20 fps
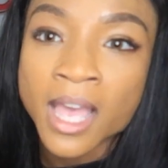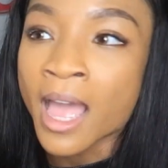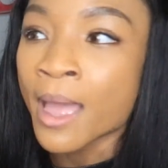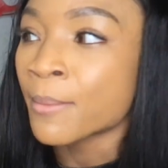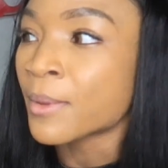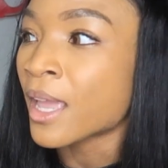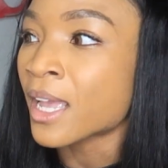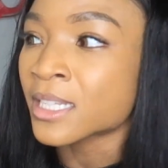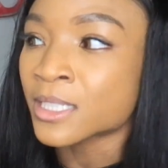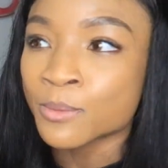
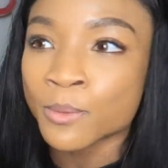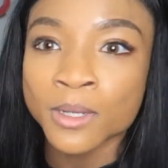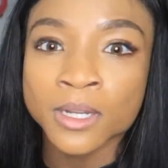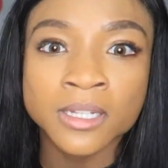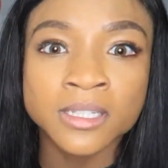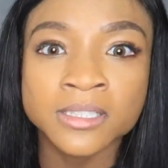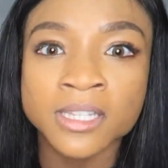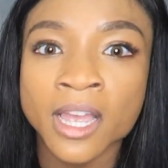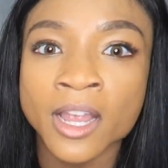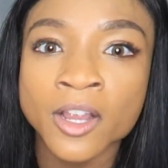I mean, I spent
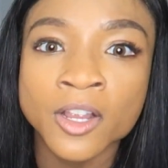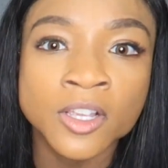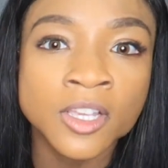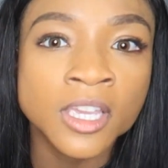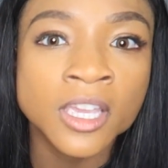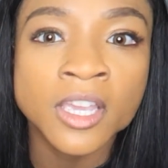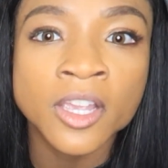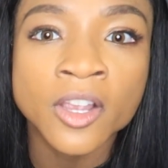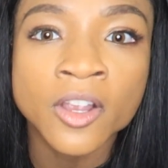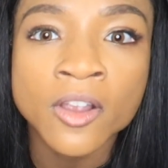an entire
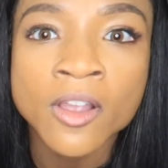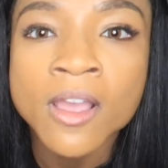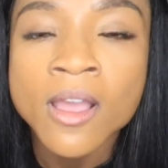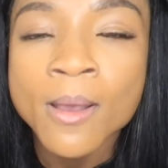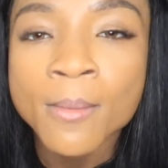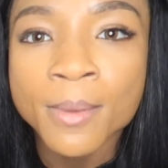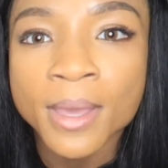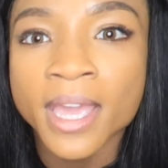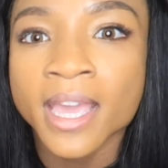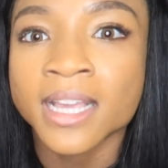year
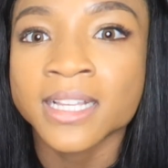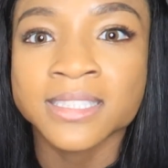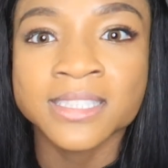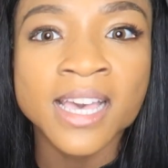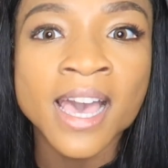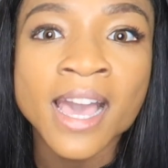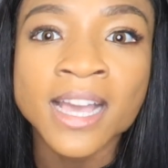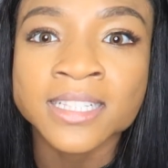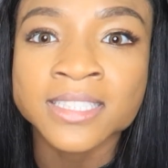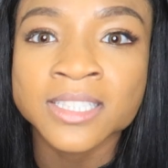paying
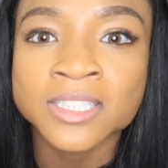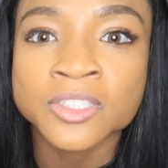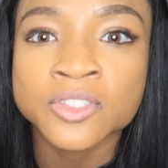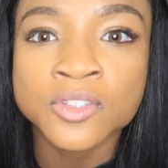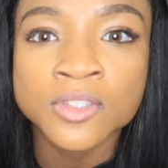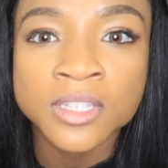taxes